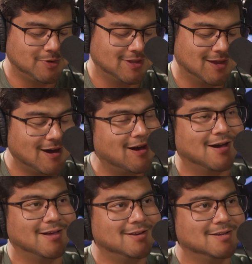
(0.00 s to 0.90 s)
with
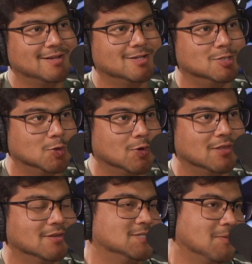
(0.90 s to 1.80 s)
God
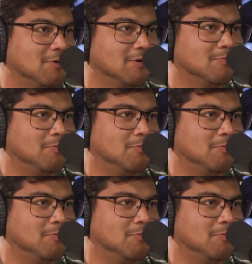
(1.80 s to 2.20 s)
during the summer?